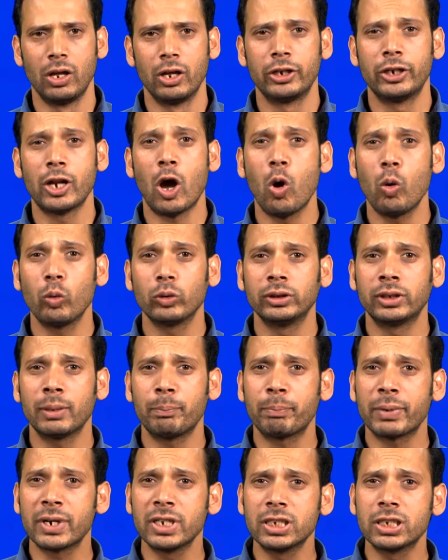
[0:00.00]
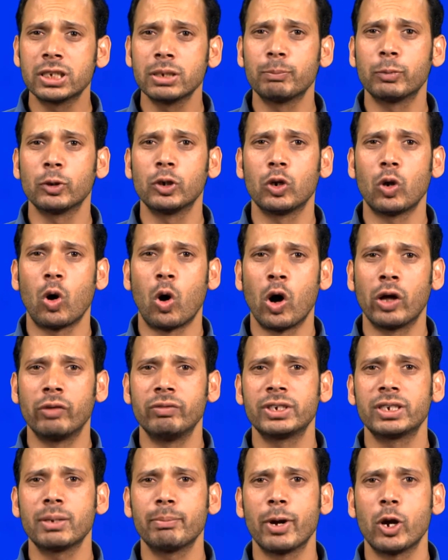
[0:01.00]
Now, the principle on
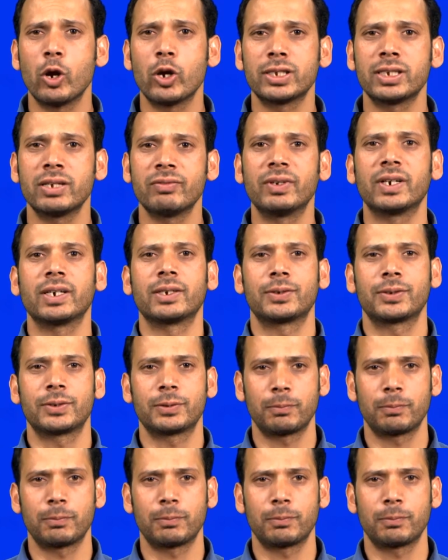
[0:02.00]
which the bioassay works.